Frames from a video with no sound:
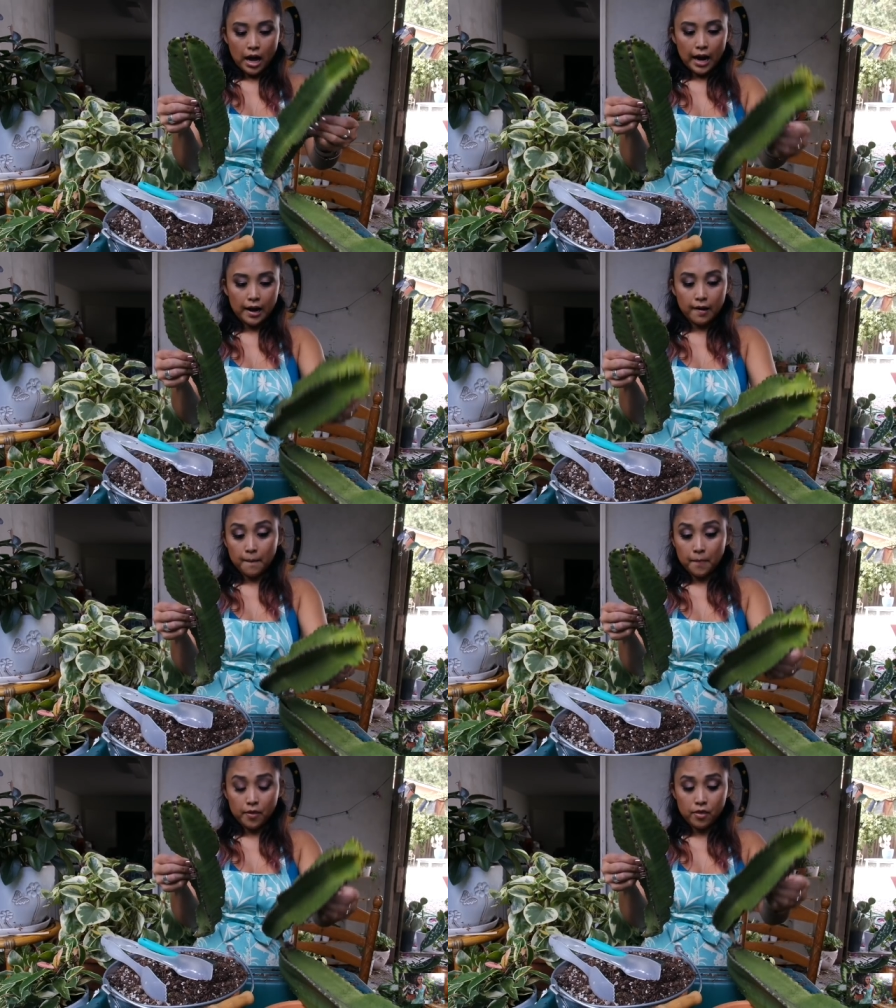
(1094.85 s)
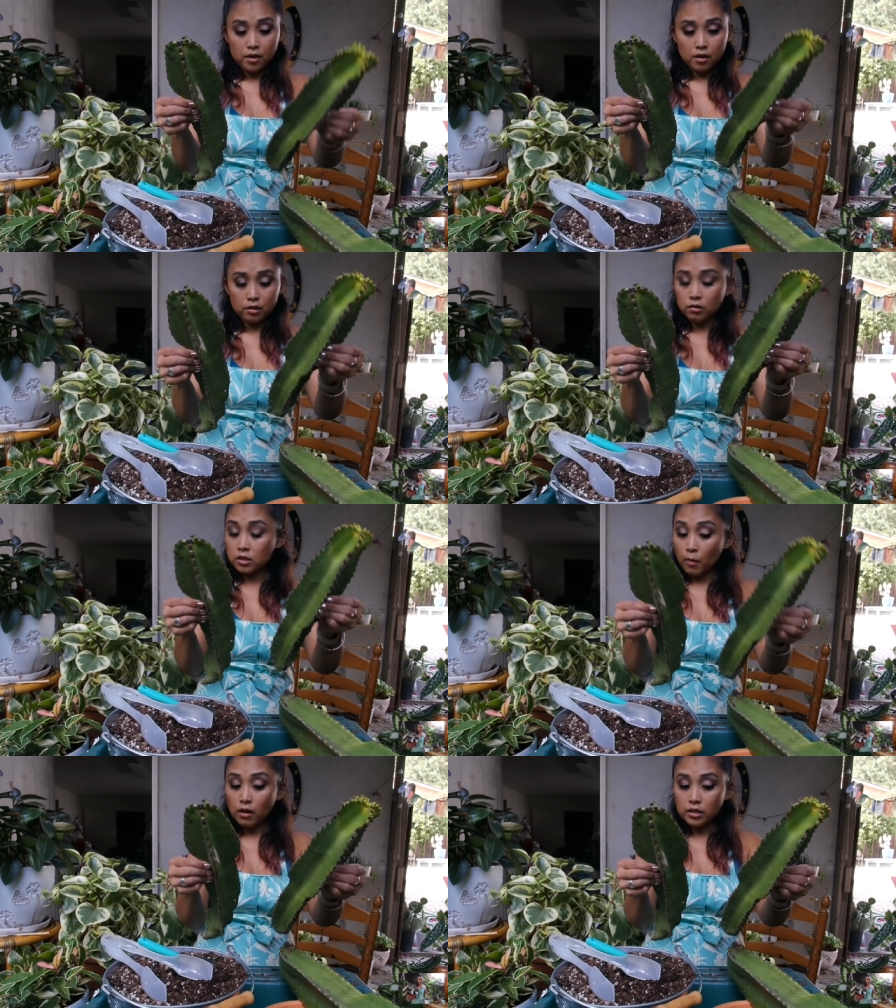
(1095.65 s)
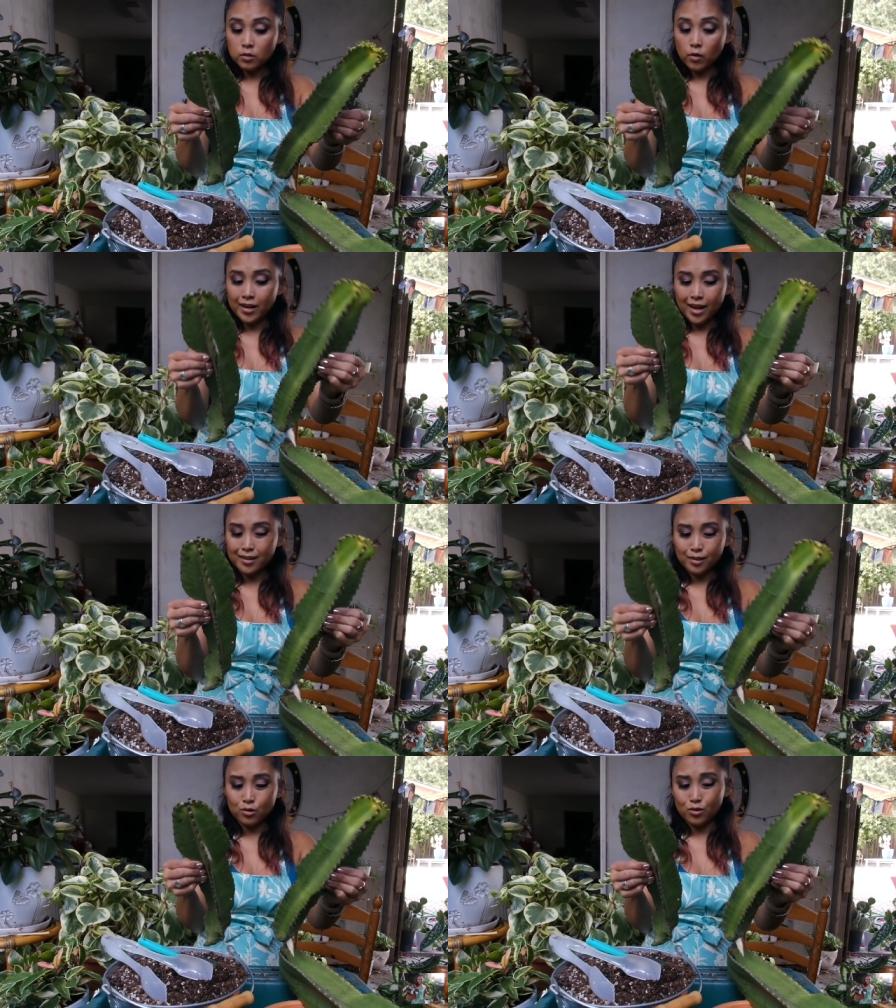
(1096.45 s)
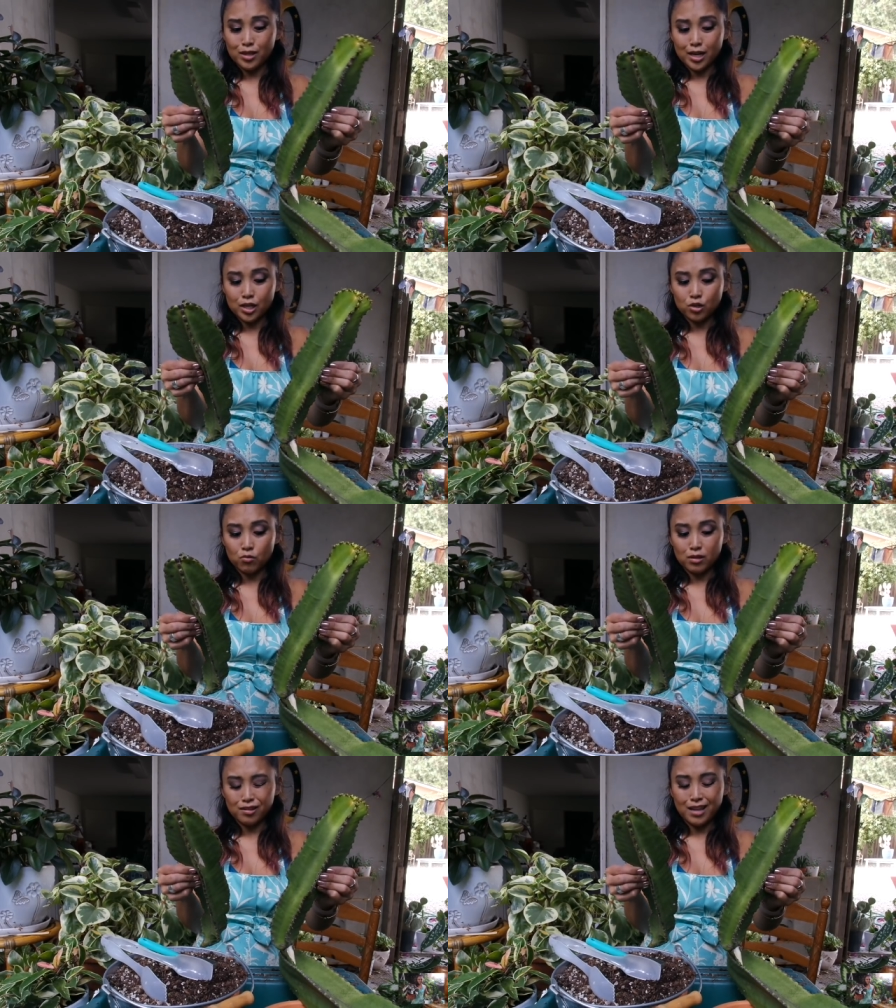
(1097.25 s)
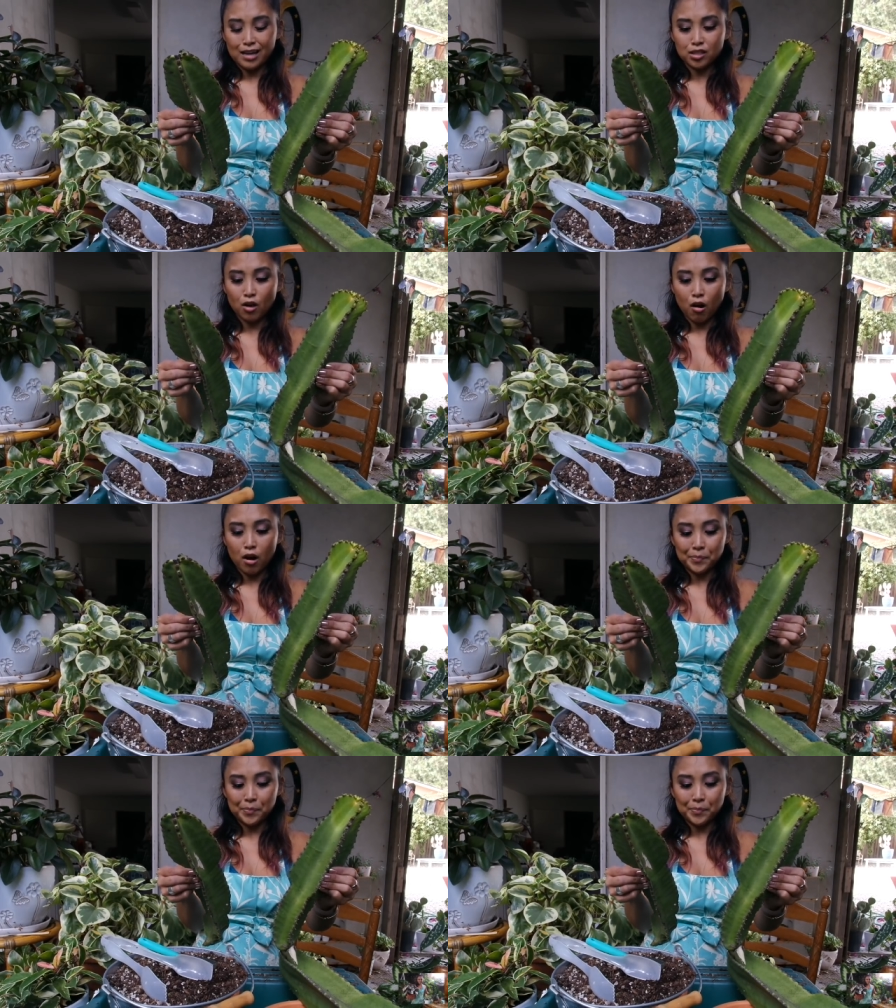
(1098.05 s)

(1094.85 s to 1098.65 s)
the smallest one out of the three that I showed in the last haul,